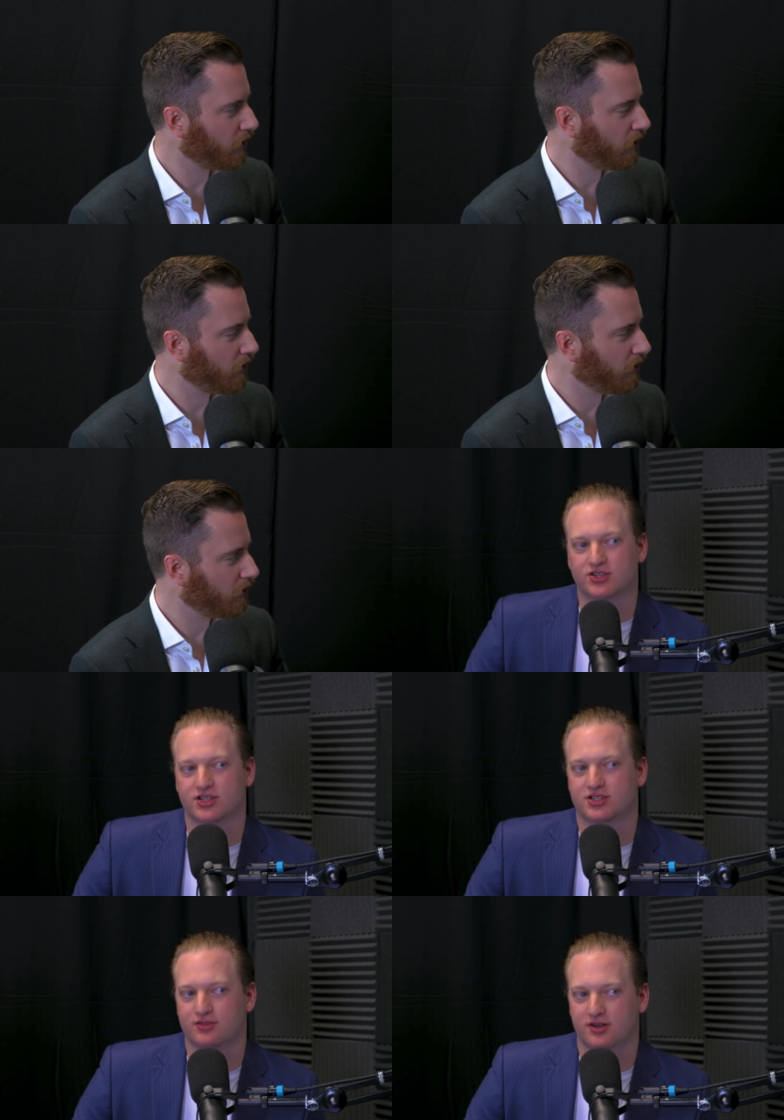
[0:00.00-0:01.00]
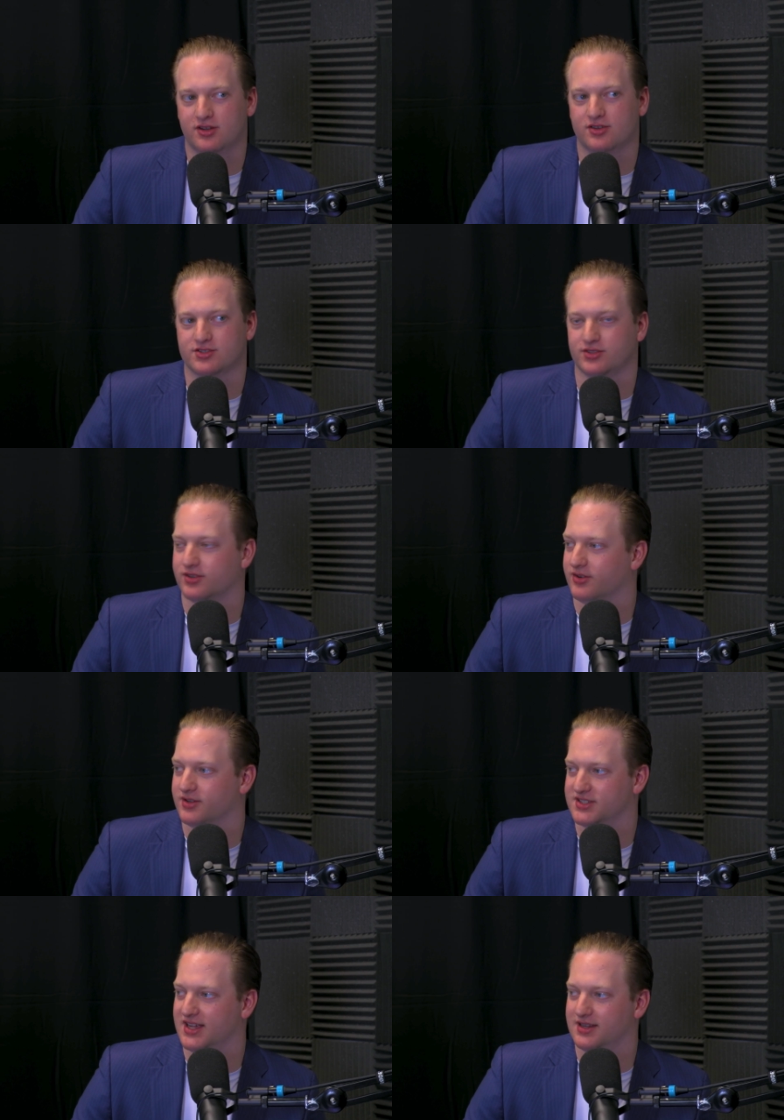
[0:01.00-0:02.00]
Do you think they're actually 200 years old, or
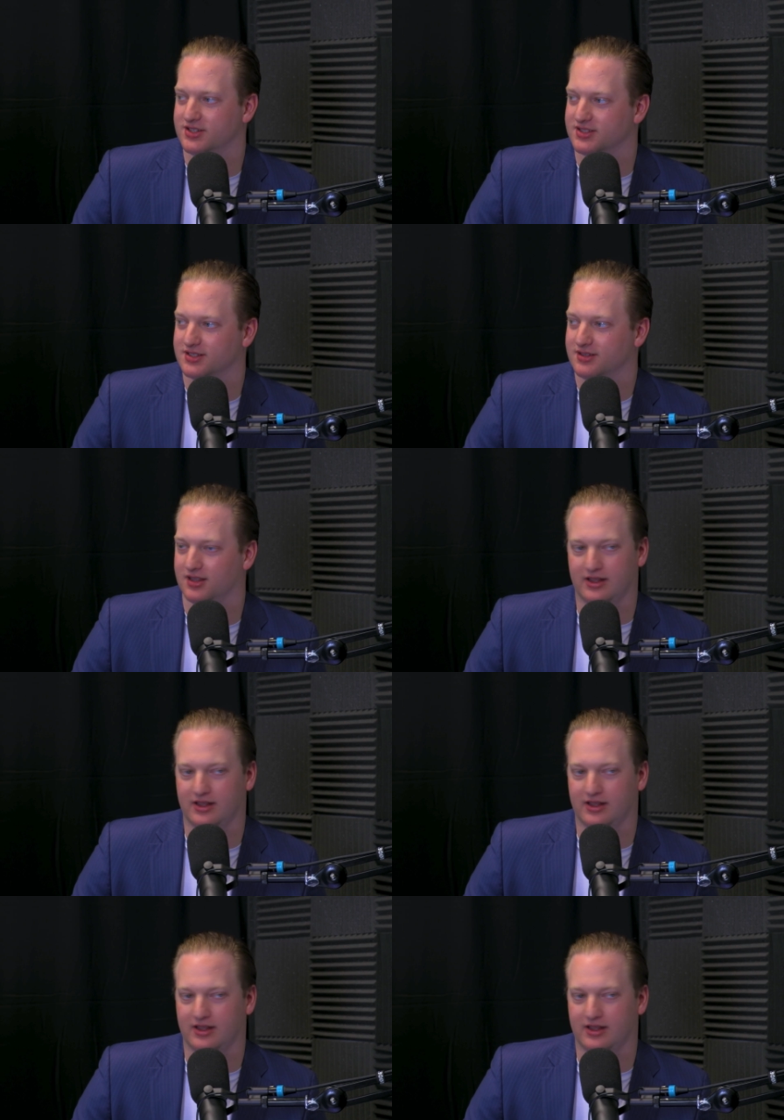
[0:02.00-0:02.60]
is that just a